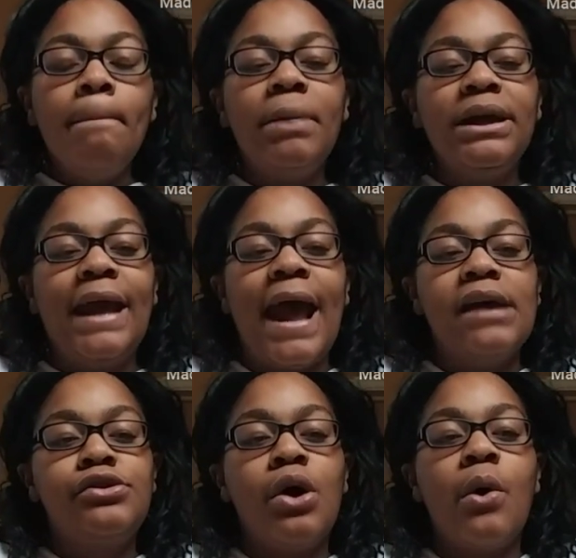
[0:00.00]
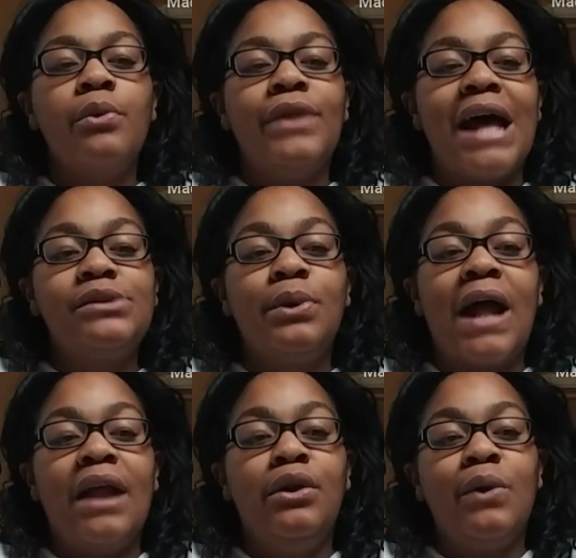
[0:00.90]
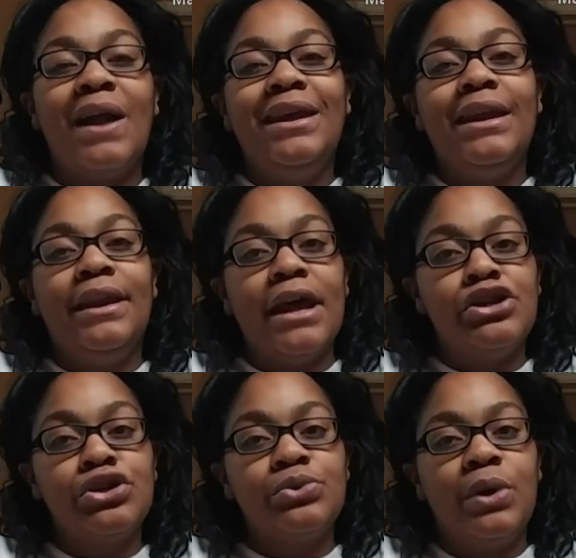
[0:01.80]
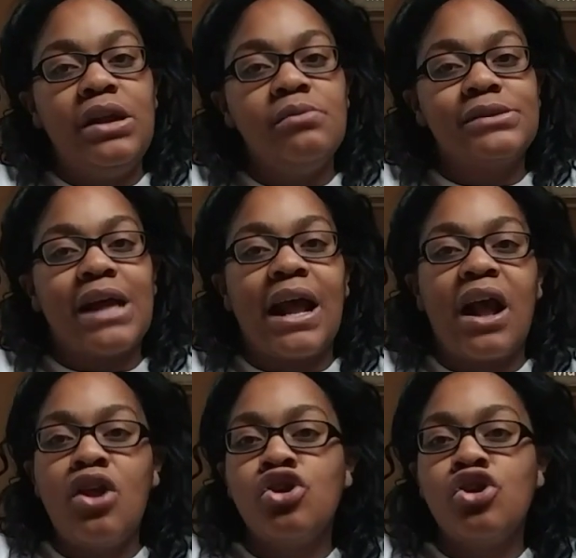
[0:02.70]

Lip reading: But yeah, so that's when I knew I needed dentures, when he was like,